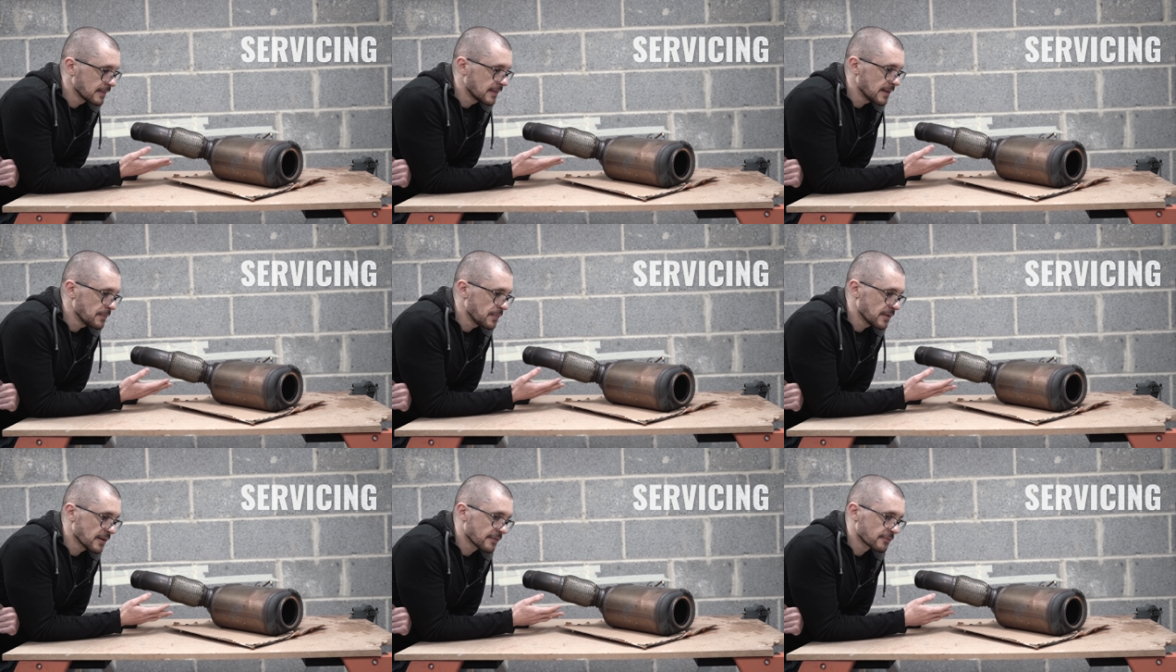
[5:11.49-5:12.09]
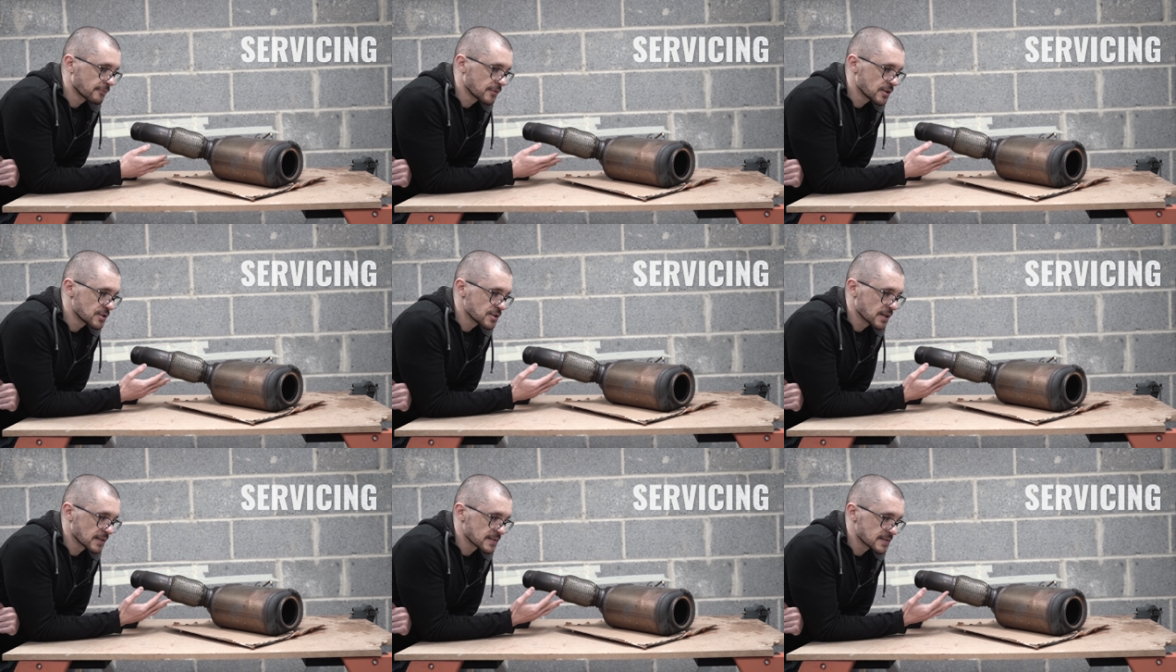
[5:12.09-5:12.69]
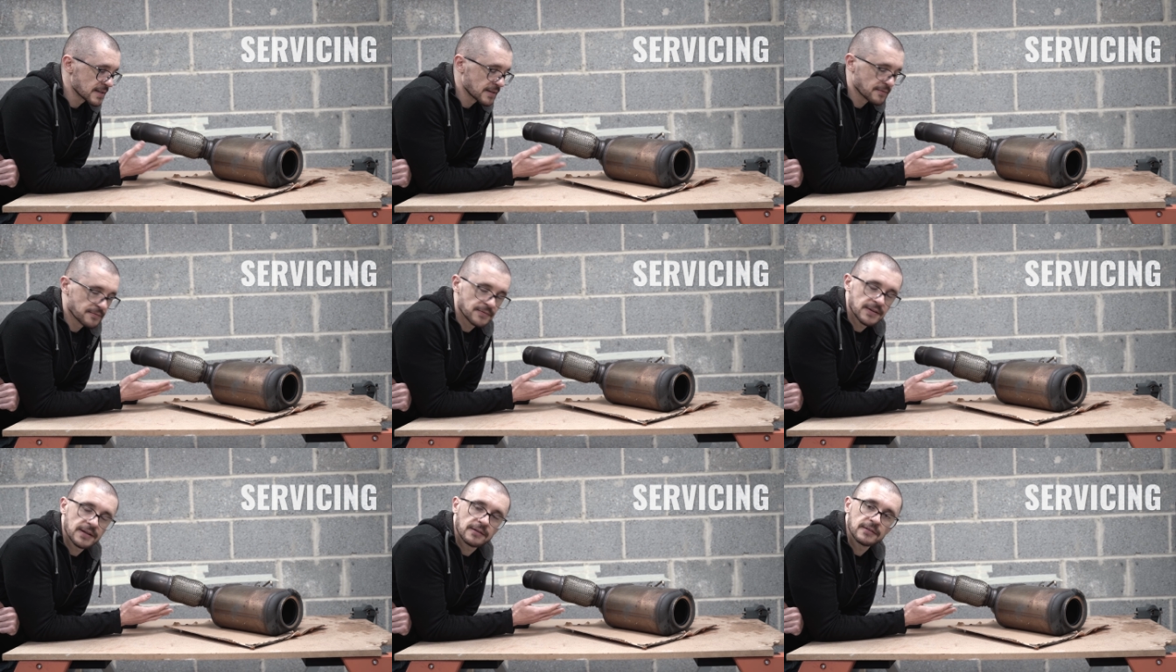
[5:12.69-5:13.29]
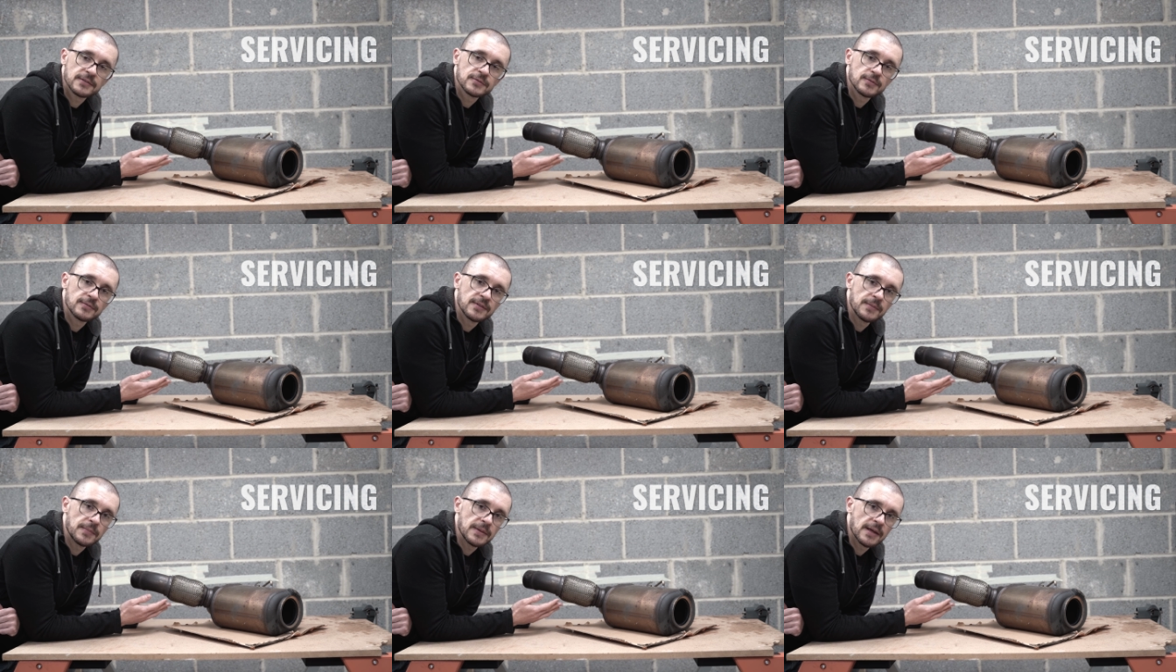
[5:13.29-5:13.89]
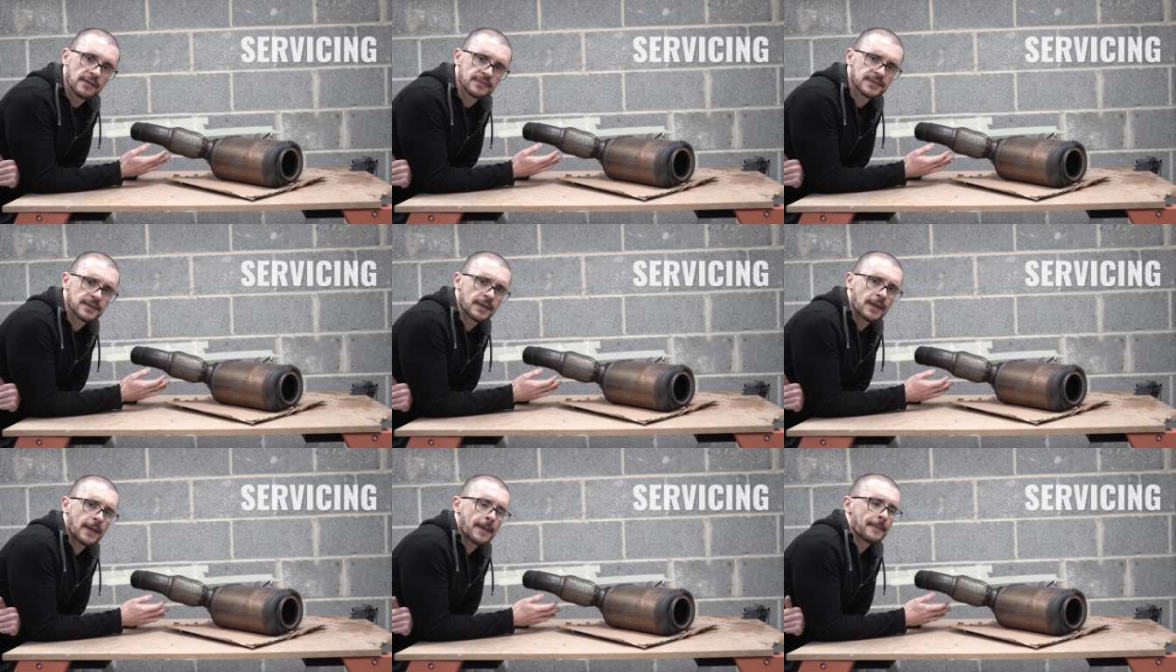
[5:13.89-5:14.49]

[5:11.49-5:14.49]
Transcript: DPF regions and vehicles with DPFs.